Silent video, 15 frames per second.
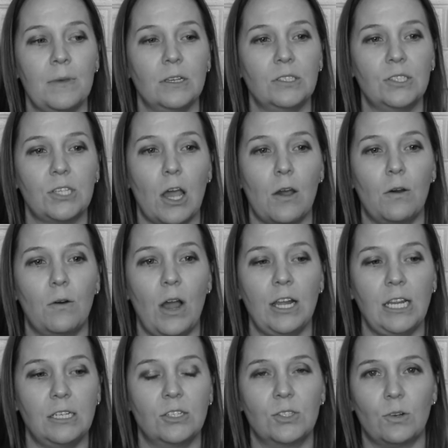So I
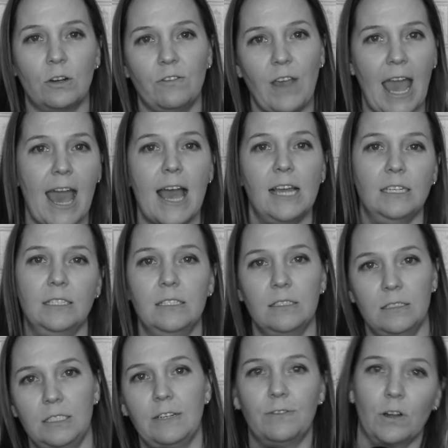need to sort of add
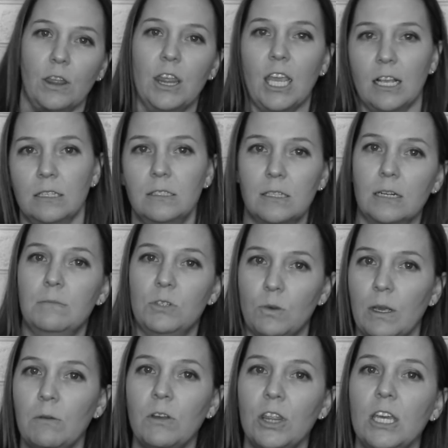different things that I'm
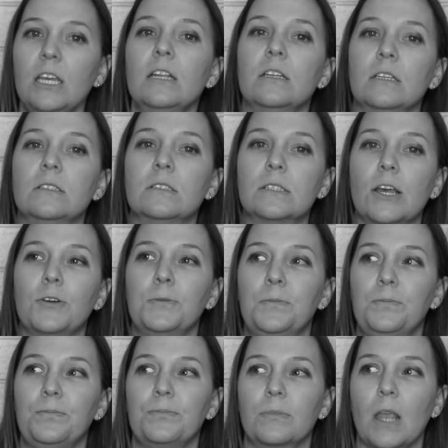doing with it. And so
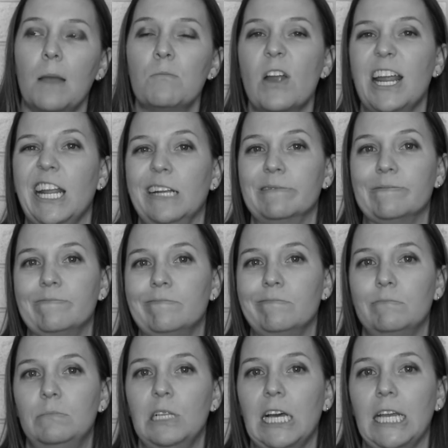I'm writing
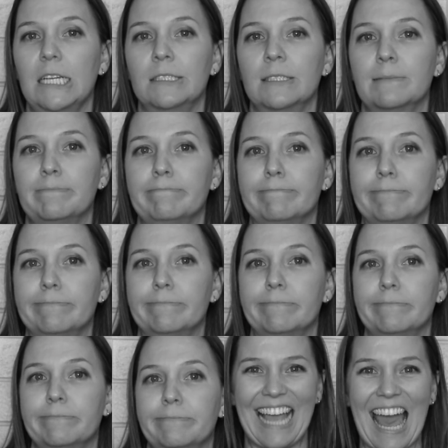plays.
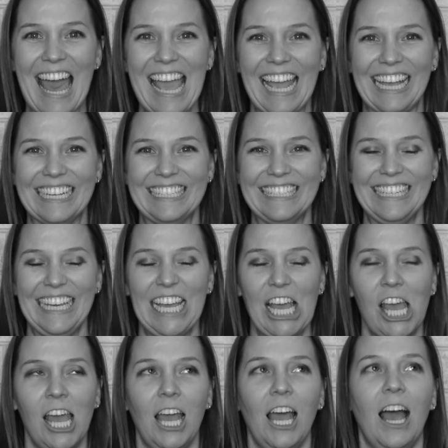Hi.
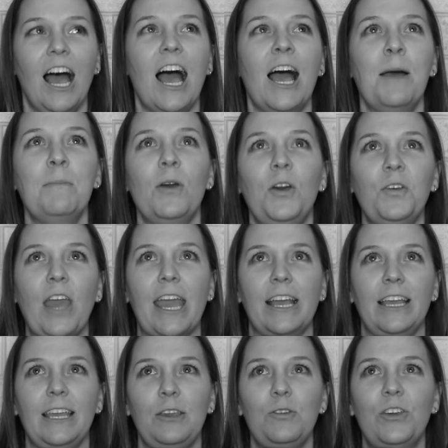Okay,
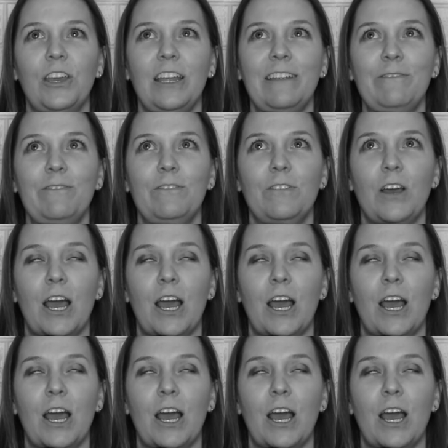you can